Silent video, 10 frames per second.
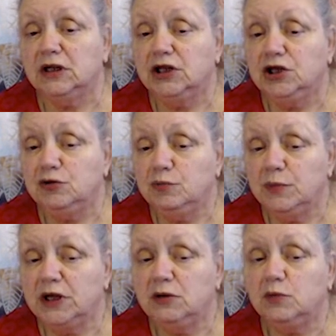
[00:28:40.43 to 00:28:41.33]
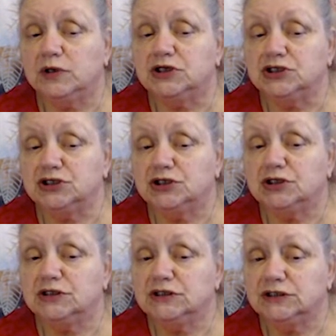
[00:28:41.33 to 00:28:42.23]
you may wish to
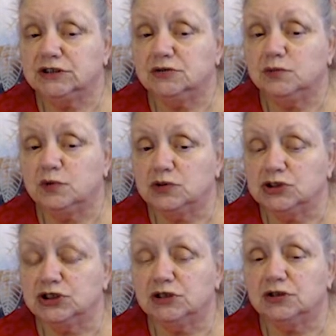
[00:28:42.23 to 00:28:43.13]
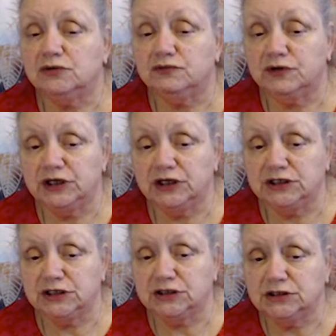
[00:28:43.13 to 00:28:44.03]
consider watching the
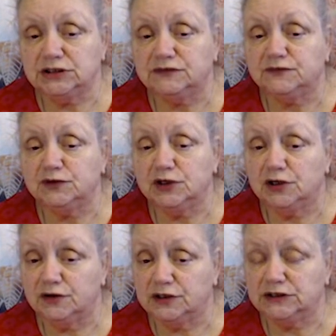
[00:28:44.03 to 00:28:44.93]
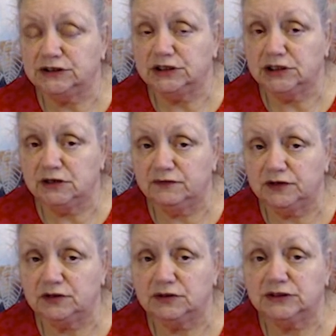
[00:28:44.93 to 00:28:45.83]
readings for other
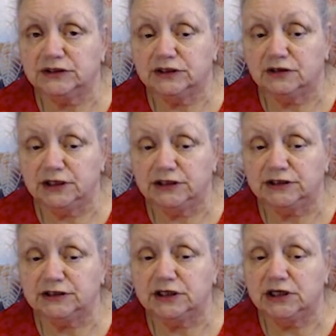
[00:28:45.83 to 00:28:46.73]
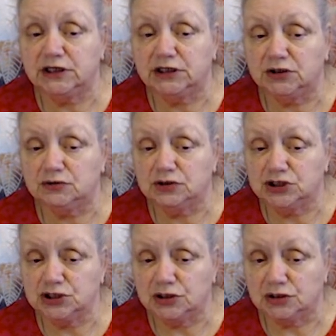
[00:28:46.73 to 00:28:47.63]
significant signs in your
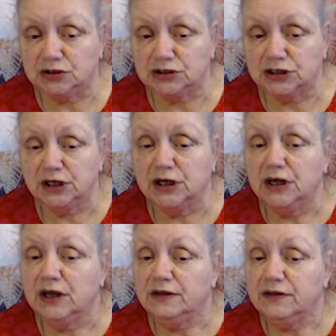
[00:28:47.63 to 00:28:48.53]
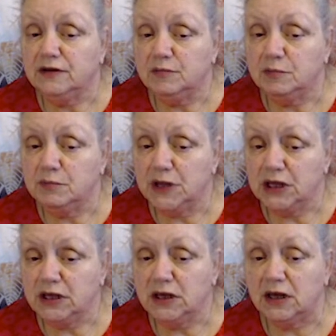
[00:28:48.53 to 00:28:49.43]
chart that may
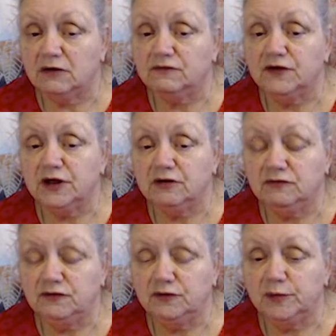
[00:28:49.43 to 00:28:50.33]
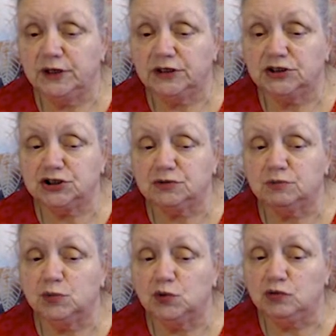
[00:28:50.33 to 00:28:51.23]
have information
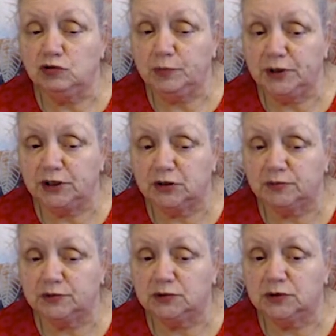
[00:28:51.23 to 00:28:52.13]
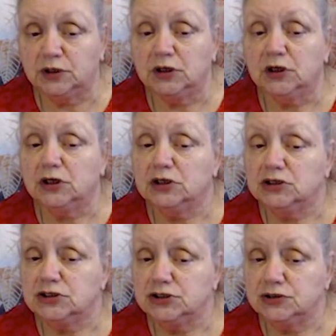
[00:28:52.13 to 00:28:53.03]
more applicable
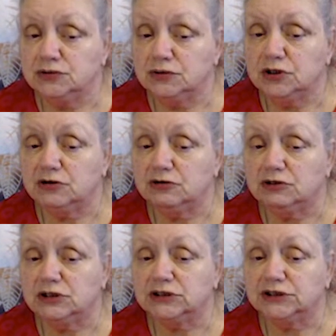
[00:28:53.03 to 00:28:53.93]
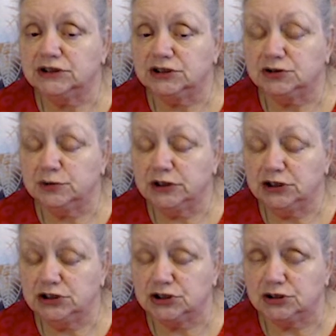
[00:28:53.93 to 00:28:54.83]
to your current
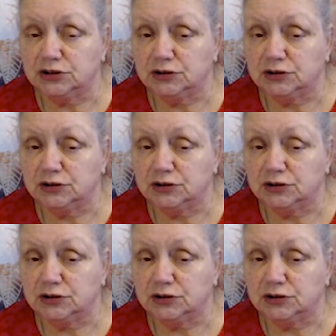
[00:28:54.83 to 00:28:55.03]
situation.